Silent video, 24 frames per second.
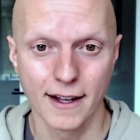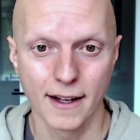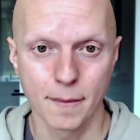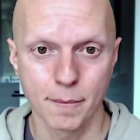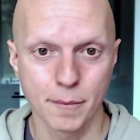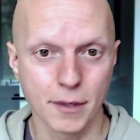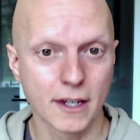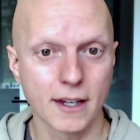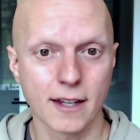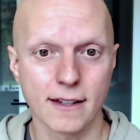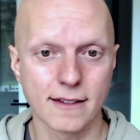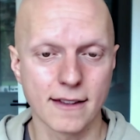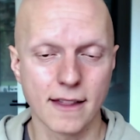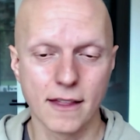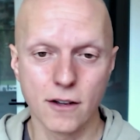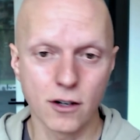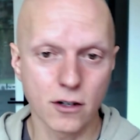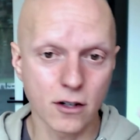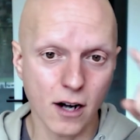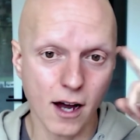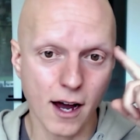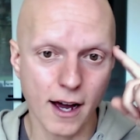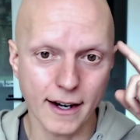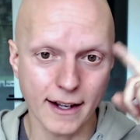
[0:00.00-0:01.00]
because they're
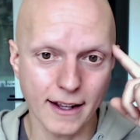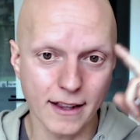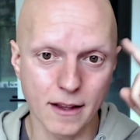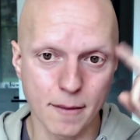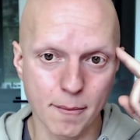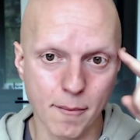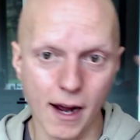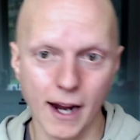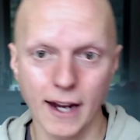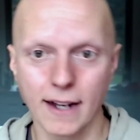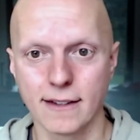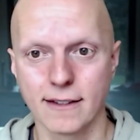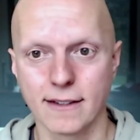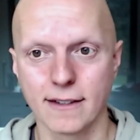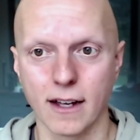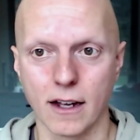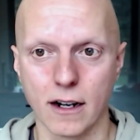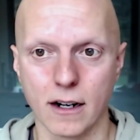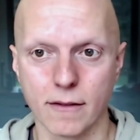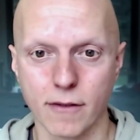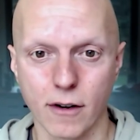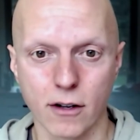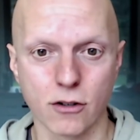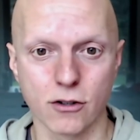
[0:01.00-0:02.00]
not in the mindset
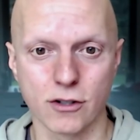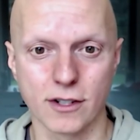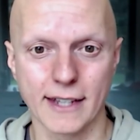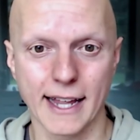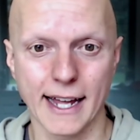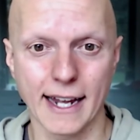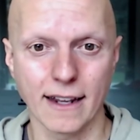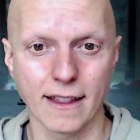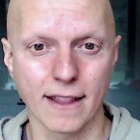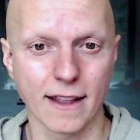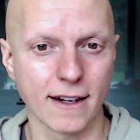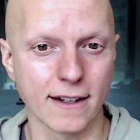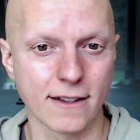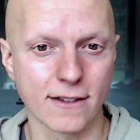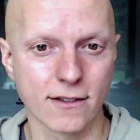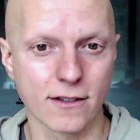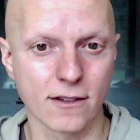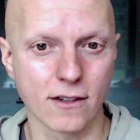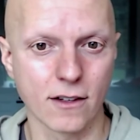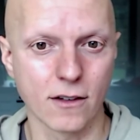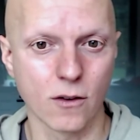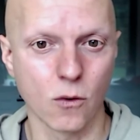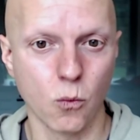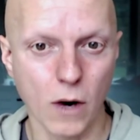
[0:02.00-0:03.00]
of understanding that it's
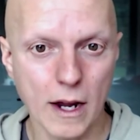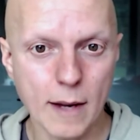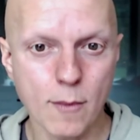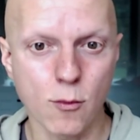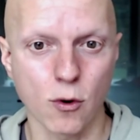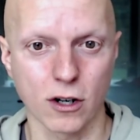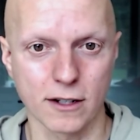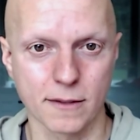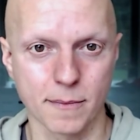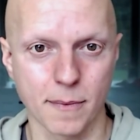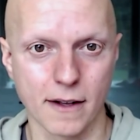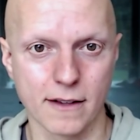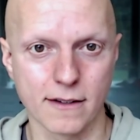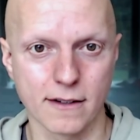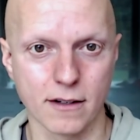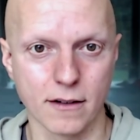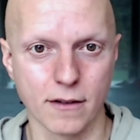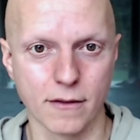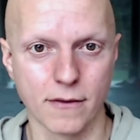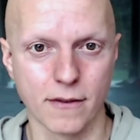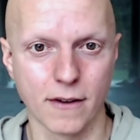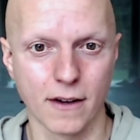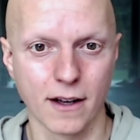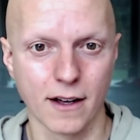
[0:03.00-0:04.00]
way more
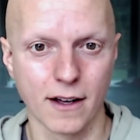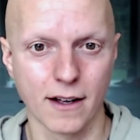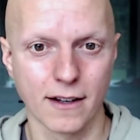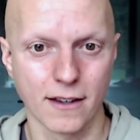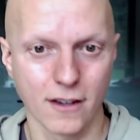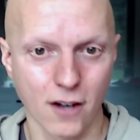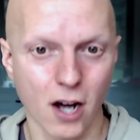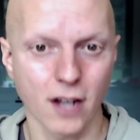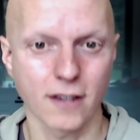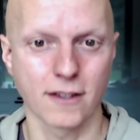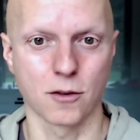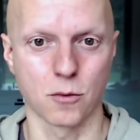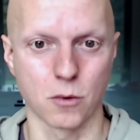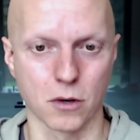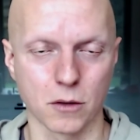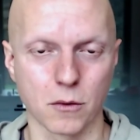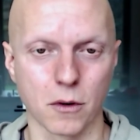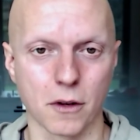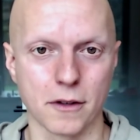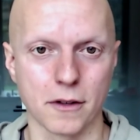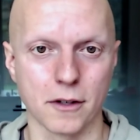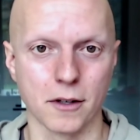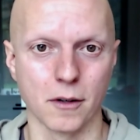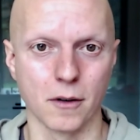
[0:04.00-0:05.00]
expensive not to work
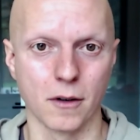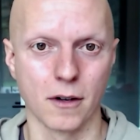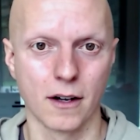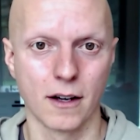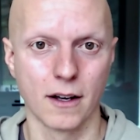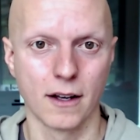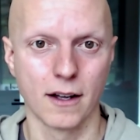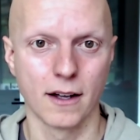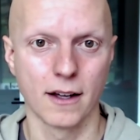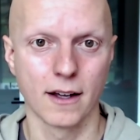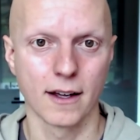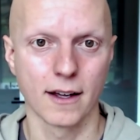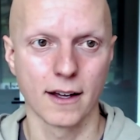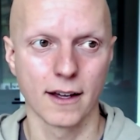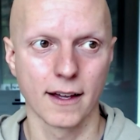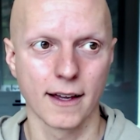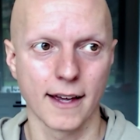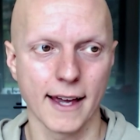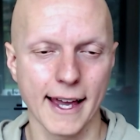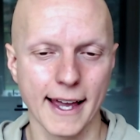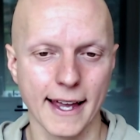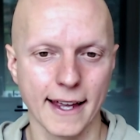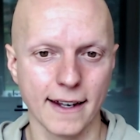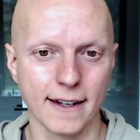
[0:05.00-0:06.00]
with you.
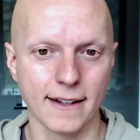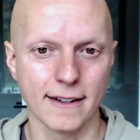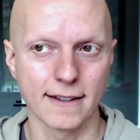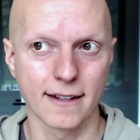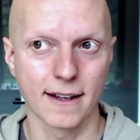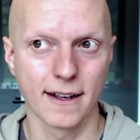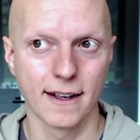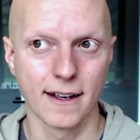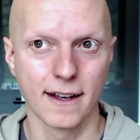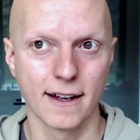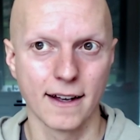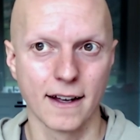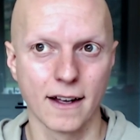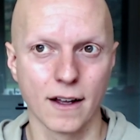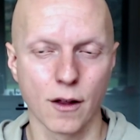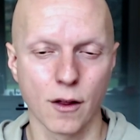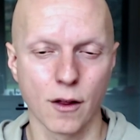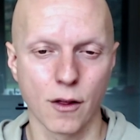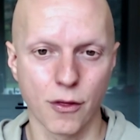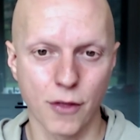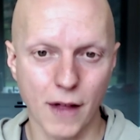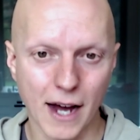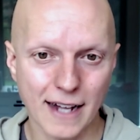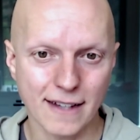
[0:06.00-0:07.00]
And
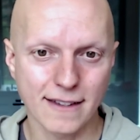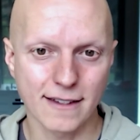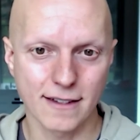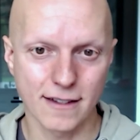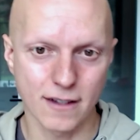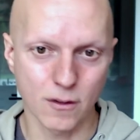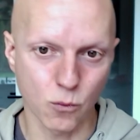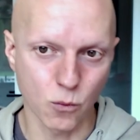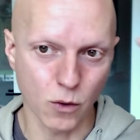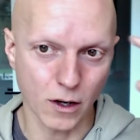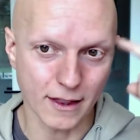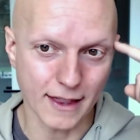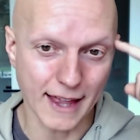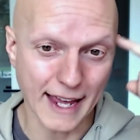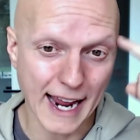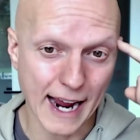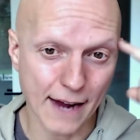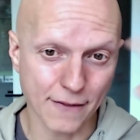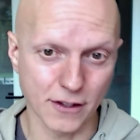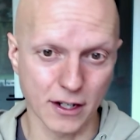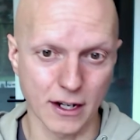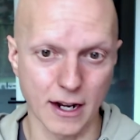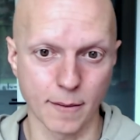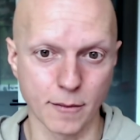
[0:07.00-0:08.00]
that's what they
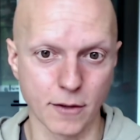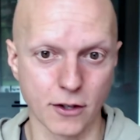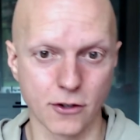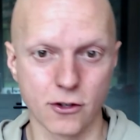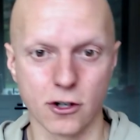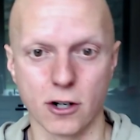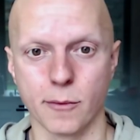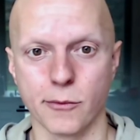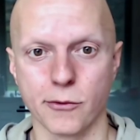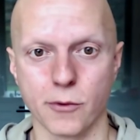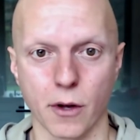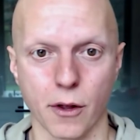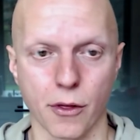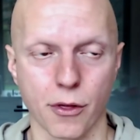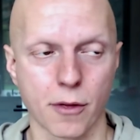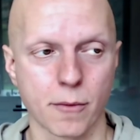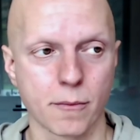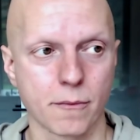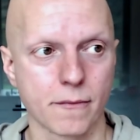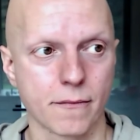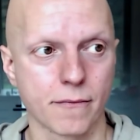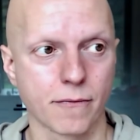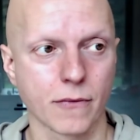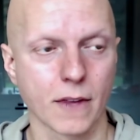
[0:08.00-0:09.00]
have to come to terms with.
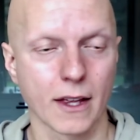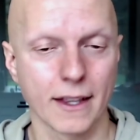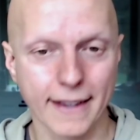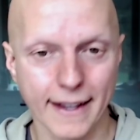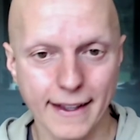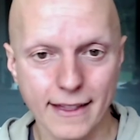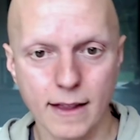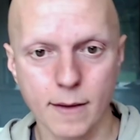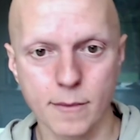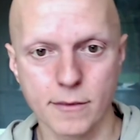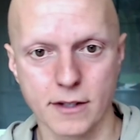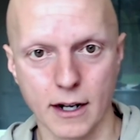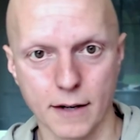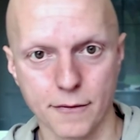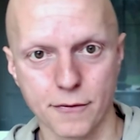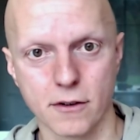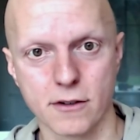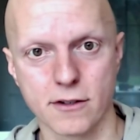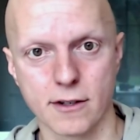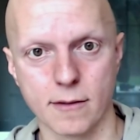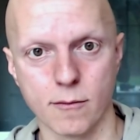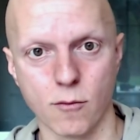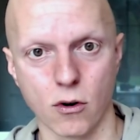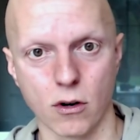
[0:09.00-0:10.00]
Let them suffer
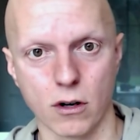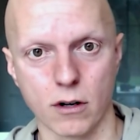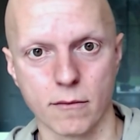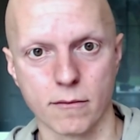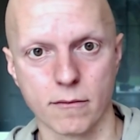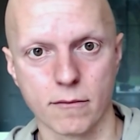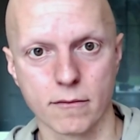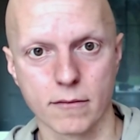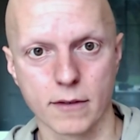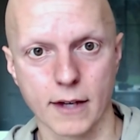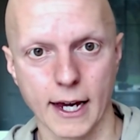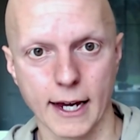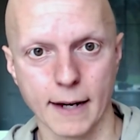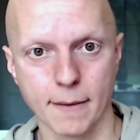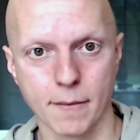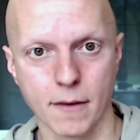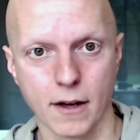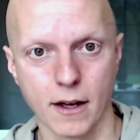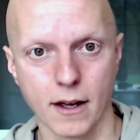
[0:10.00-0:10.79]
some more, okay?